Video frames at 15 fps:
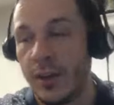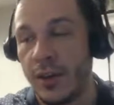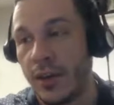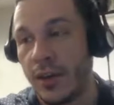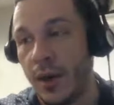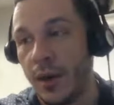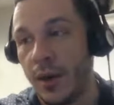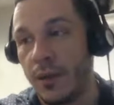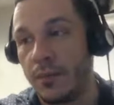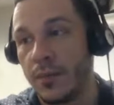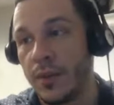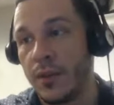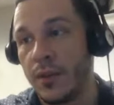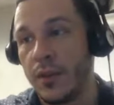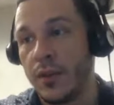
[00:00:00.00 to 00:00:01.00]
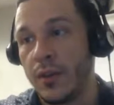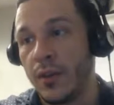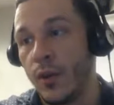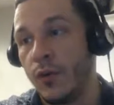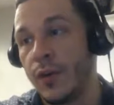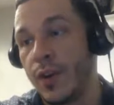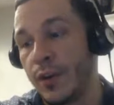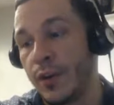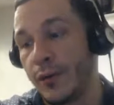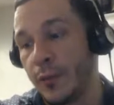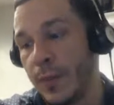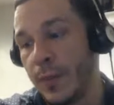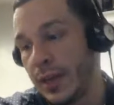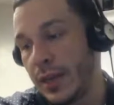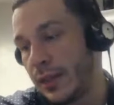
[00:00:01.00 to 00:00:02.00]
Um, over here for
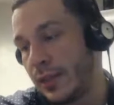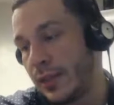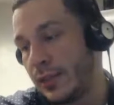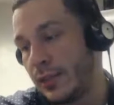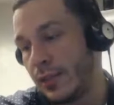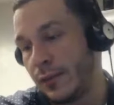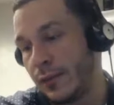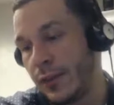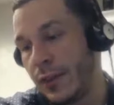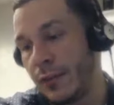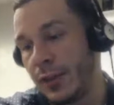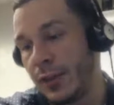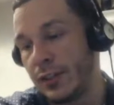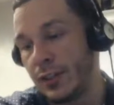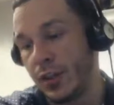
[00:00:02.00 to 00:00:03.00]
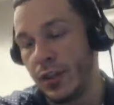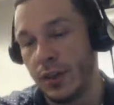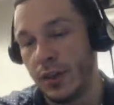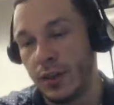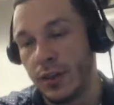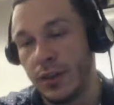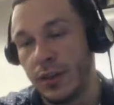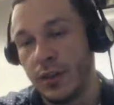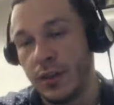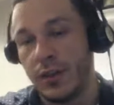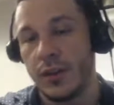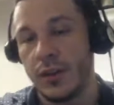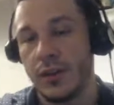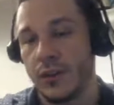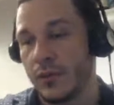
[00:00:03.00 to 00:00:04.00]
me at least, the variants are
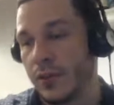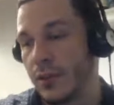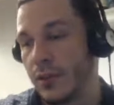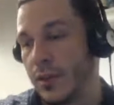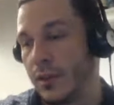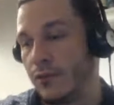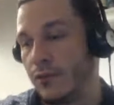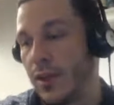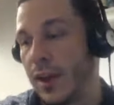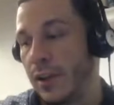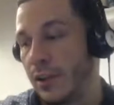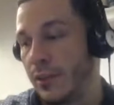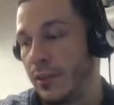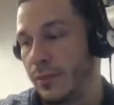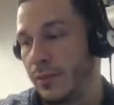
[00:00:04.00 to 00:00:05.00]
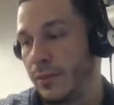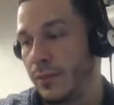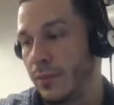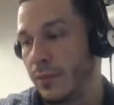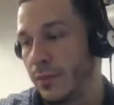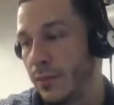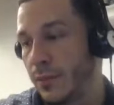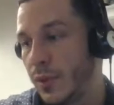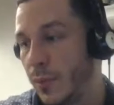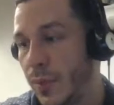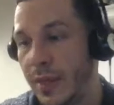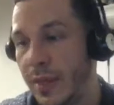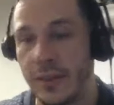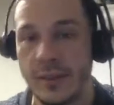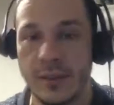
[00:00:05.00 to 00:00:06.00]
the the, the regular, the
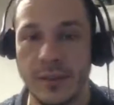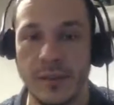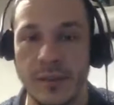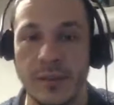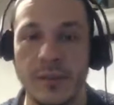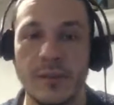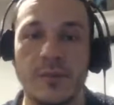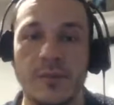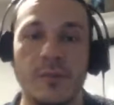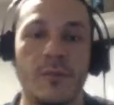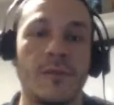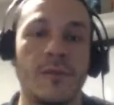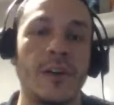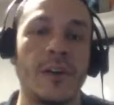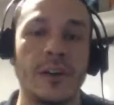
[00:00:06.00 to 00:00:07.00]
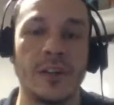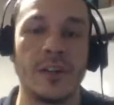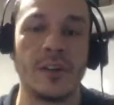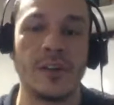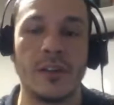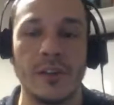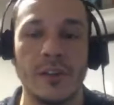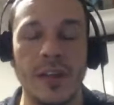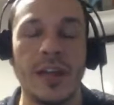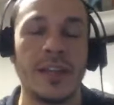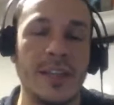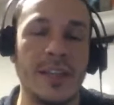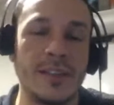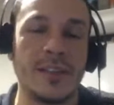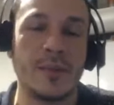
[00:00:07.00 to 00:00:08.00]
base, fairly not
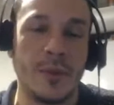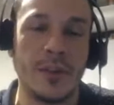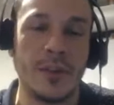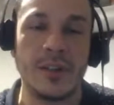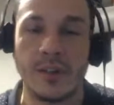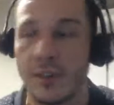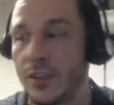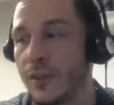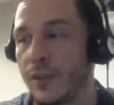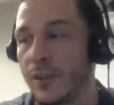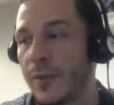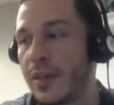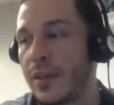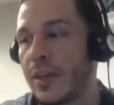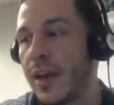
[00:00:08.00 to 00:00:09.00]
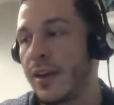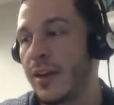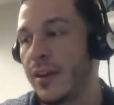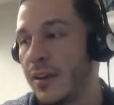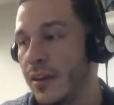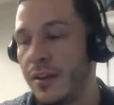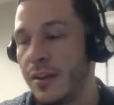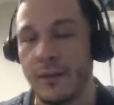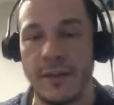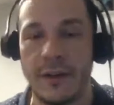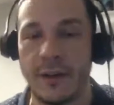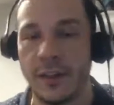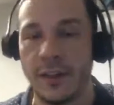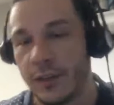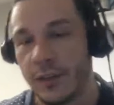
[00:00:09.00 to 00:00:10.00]
easy, but it's easier for me to get.
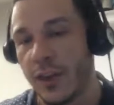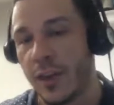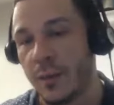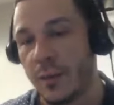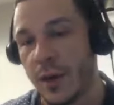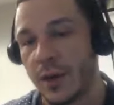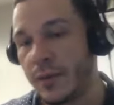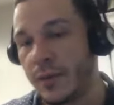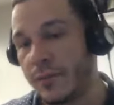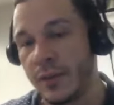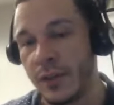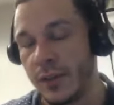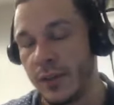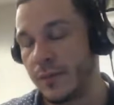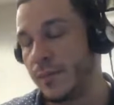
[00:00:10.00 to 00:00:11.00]
Variants, forget about it, done.